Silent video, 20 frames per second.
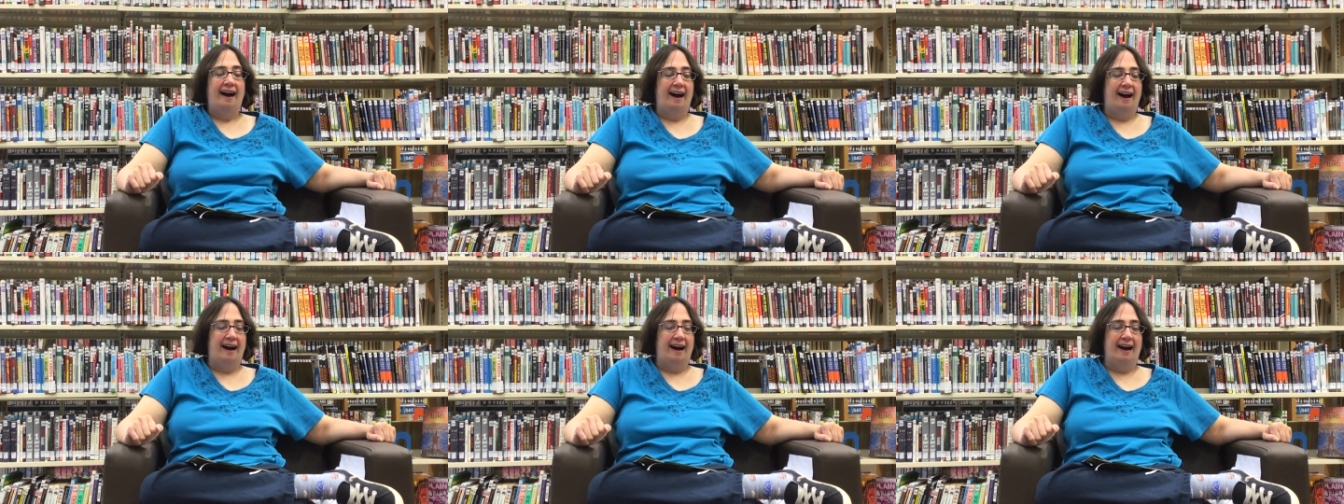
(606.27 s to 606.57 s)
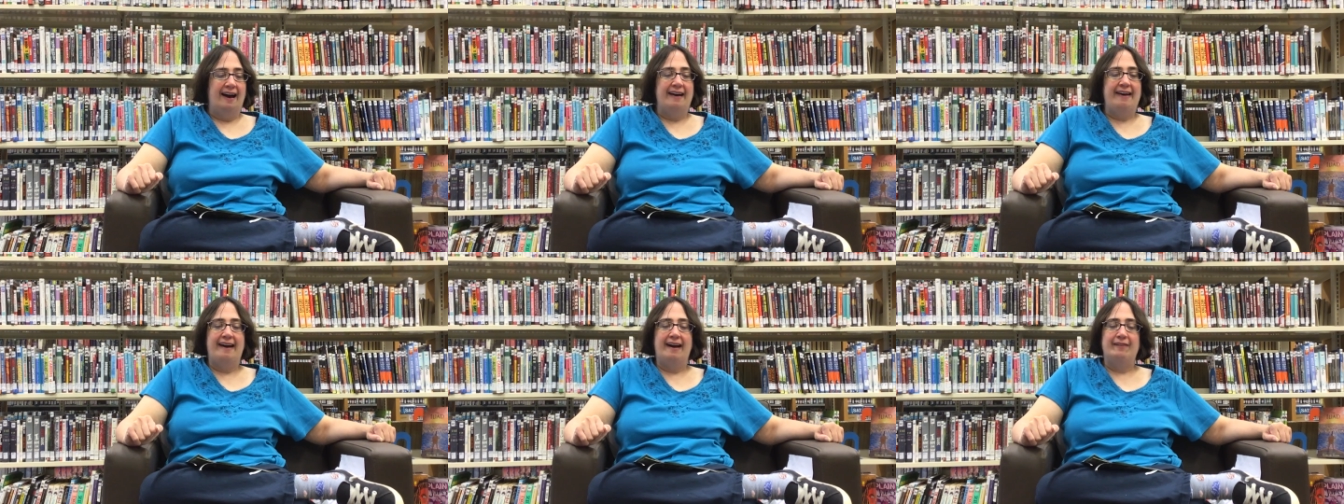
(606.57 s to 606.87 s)

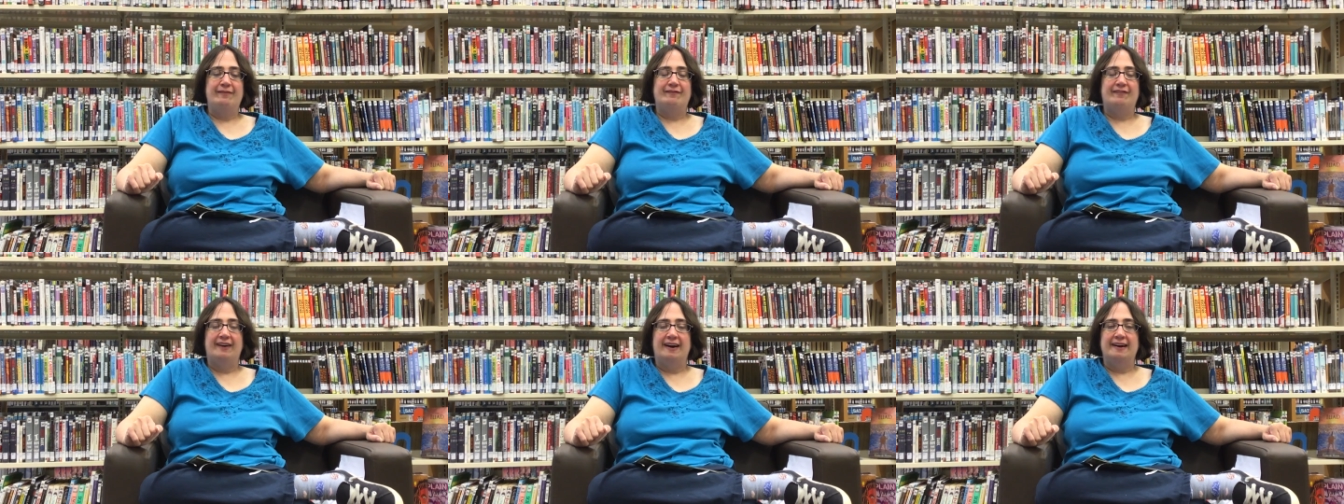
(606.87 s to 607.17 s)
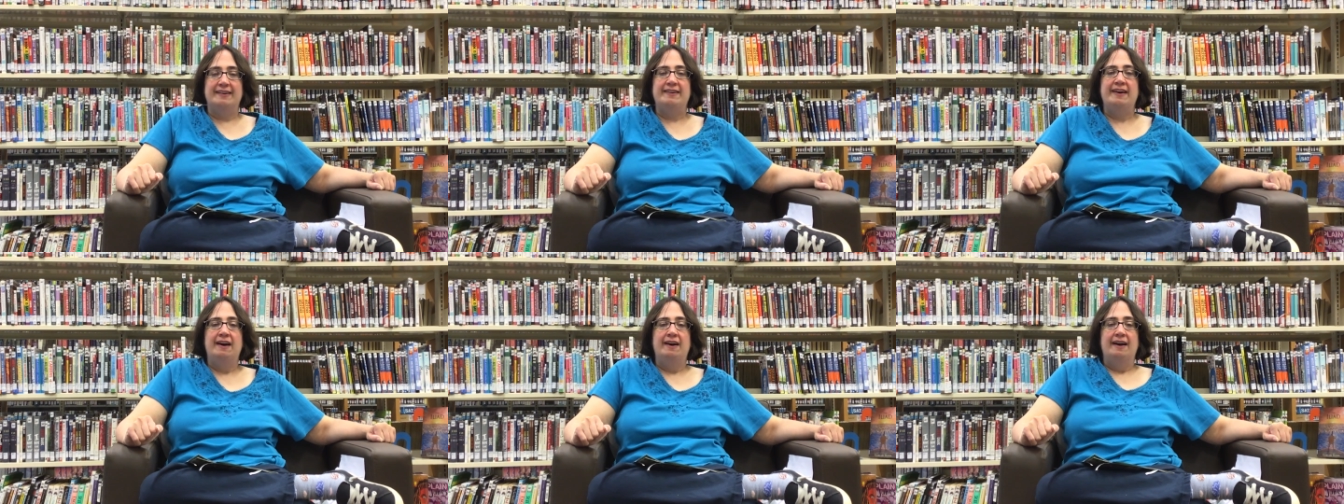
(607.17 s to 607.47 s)
I had
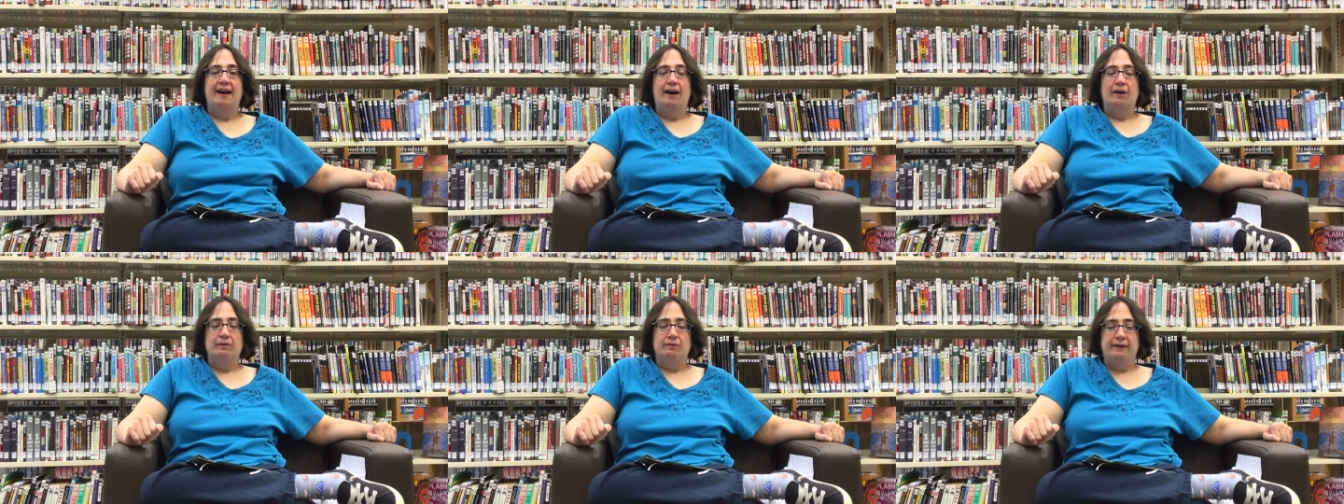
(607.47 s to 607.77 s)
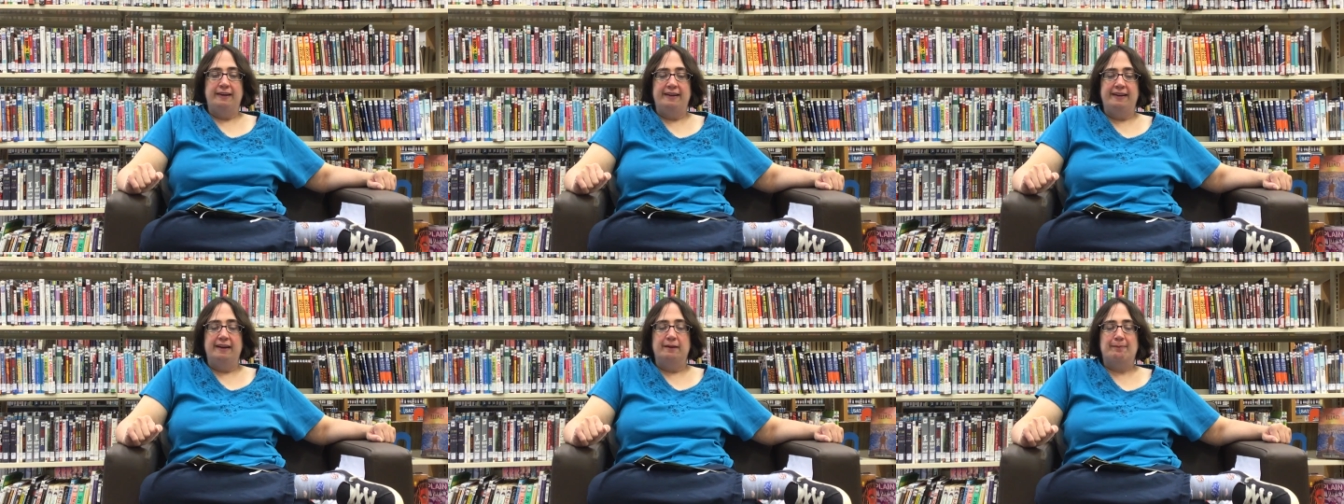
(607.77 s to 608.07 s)
fun
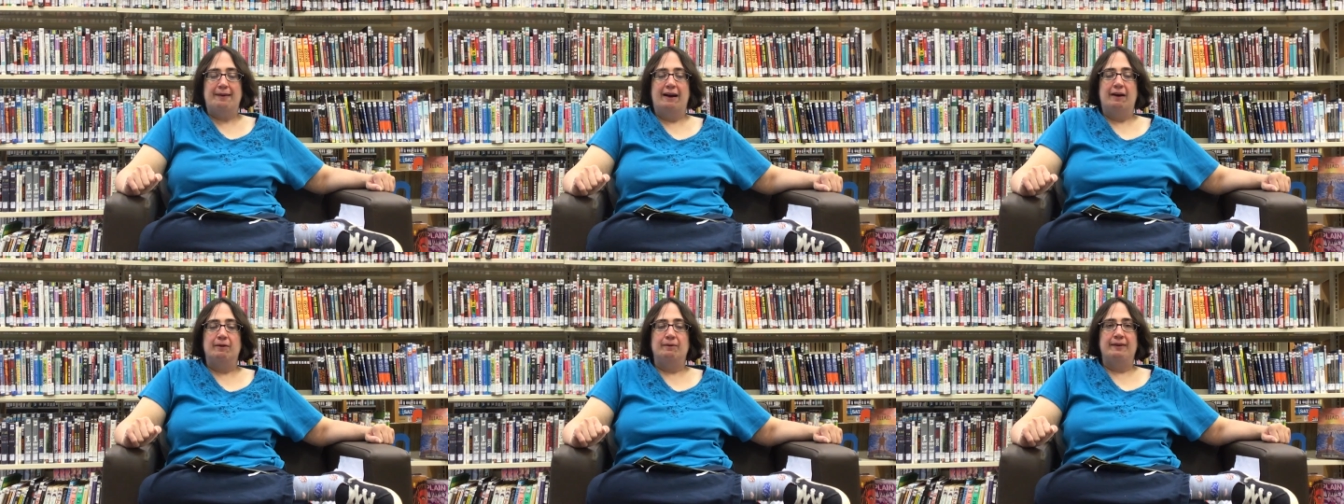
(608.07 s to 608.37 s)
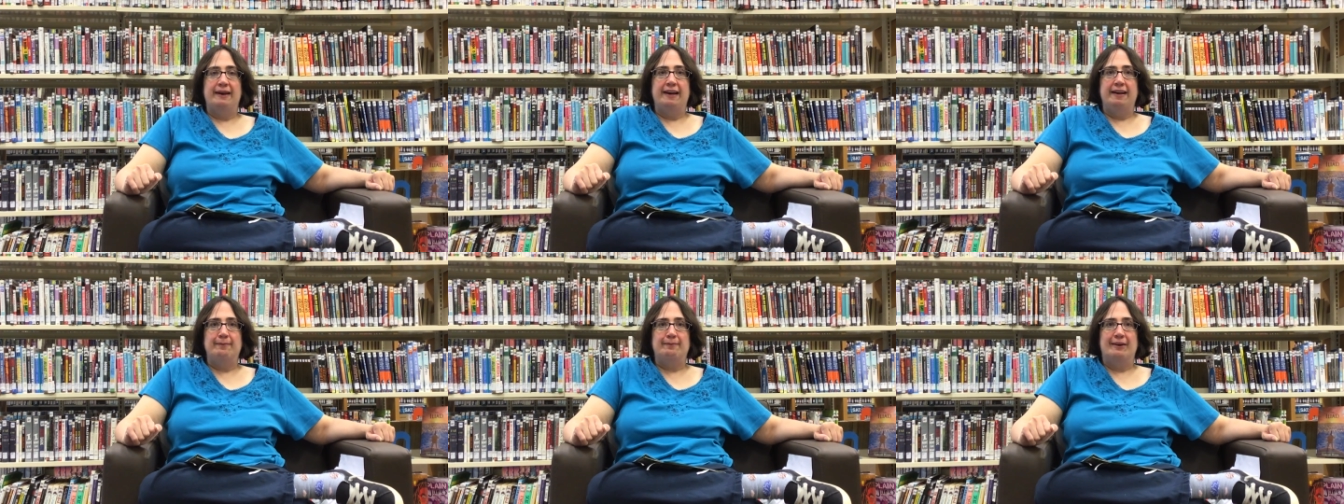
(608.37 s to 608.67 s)
reading about
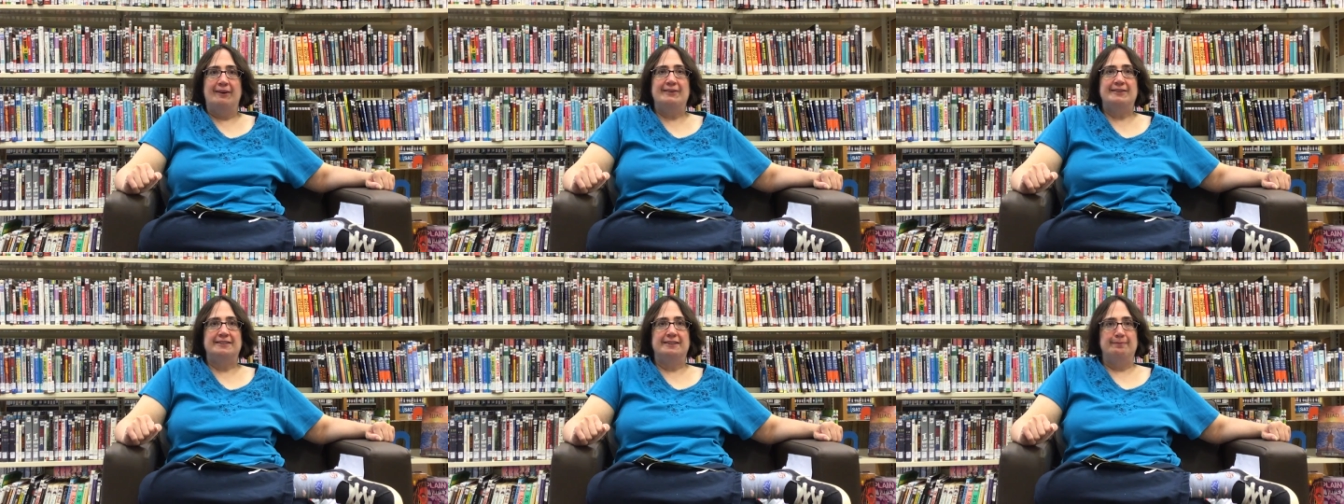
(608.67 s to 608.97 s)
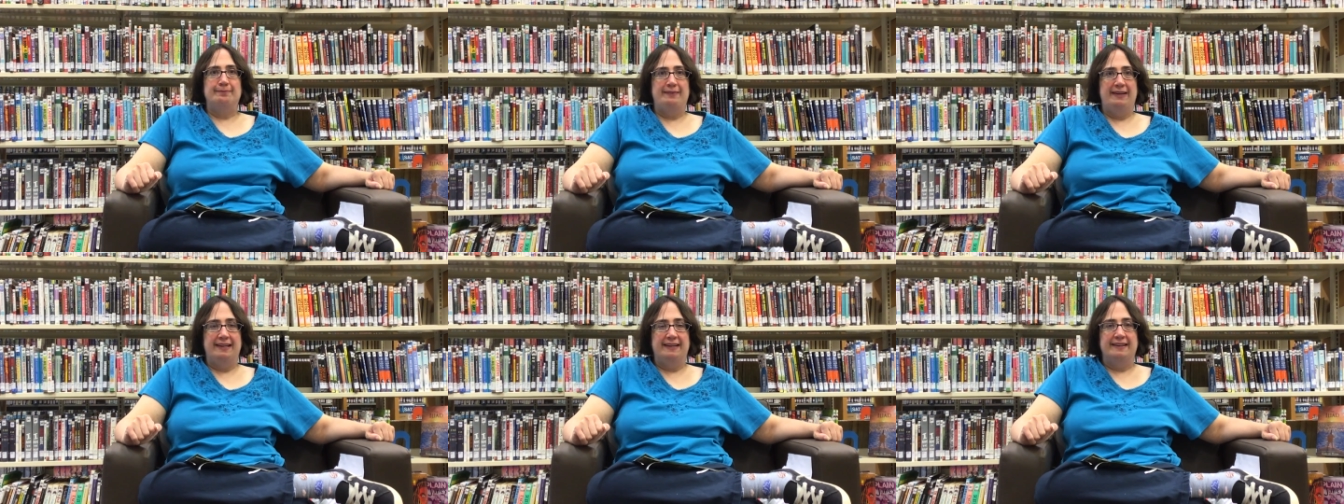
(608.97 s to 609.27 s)
rainbows
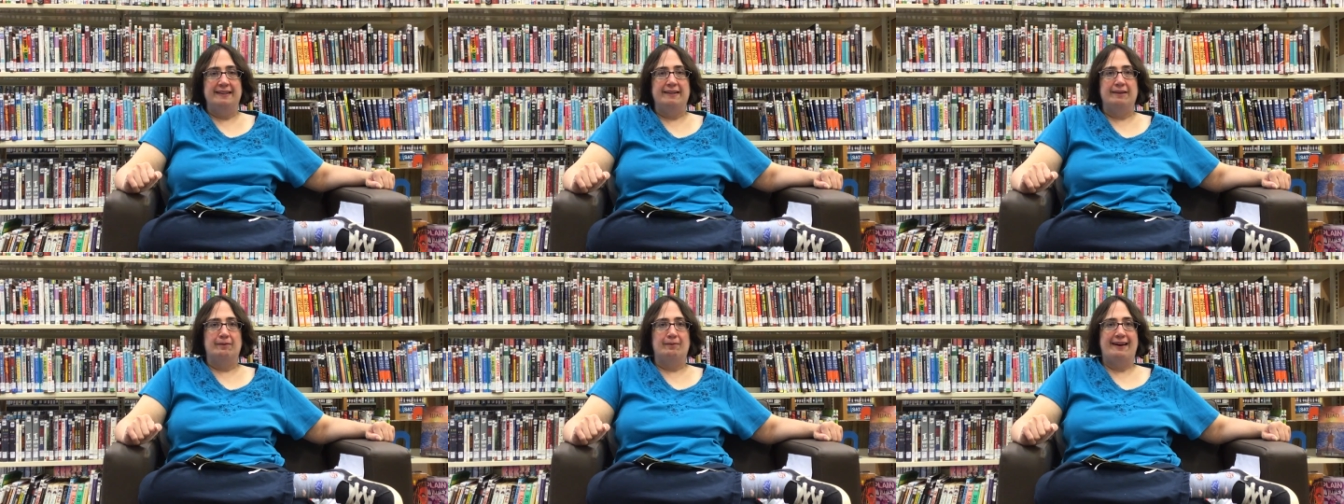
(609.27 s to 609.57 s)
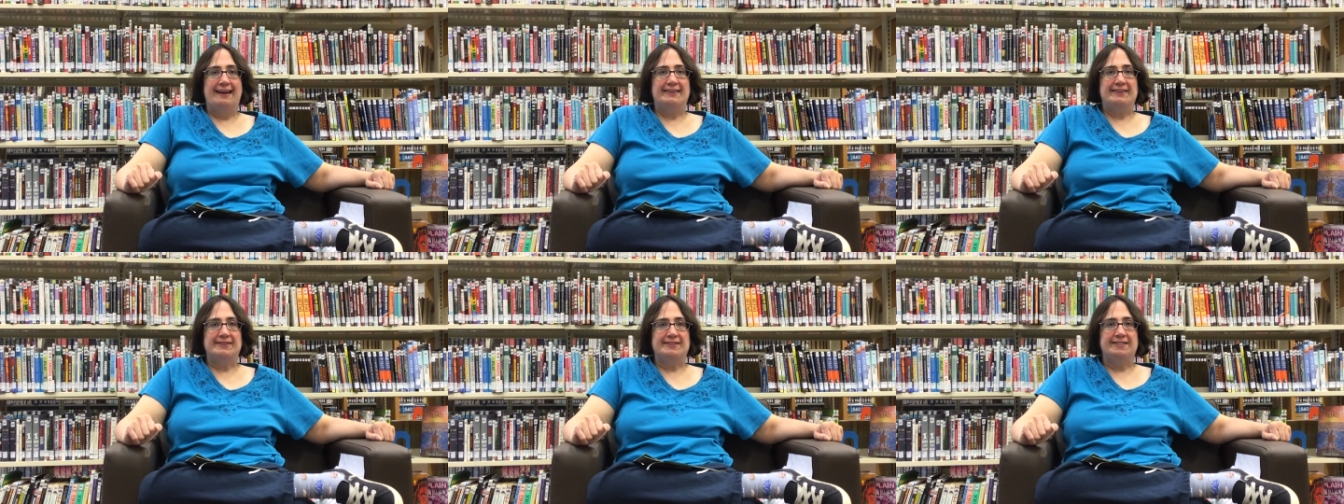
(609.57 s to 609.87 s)
and making a
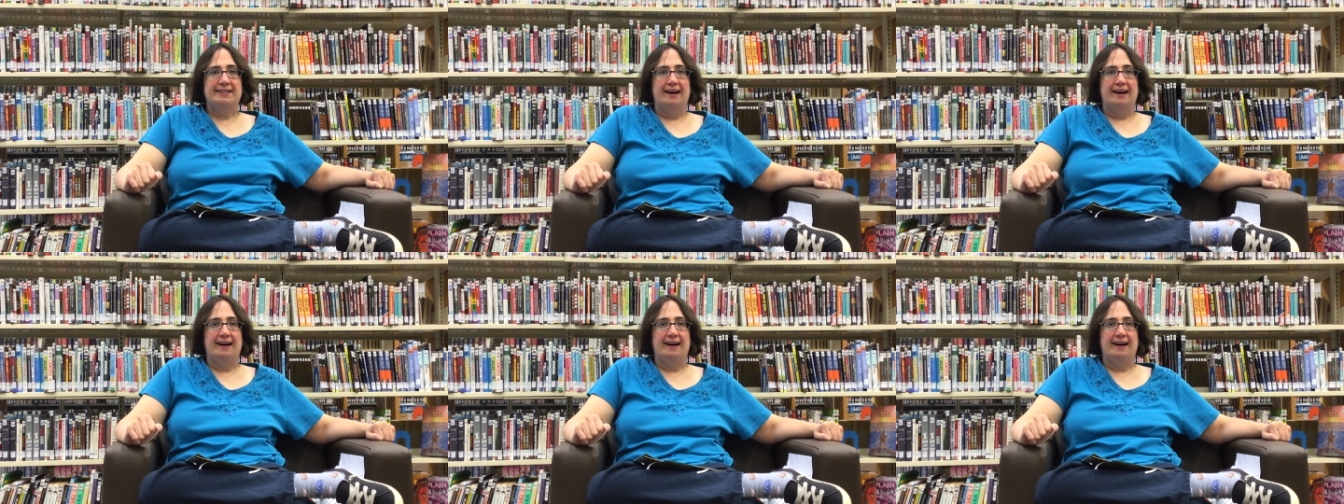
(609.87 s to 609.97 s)
weather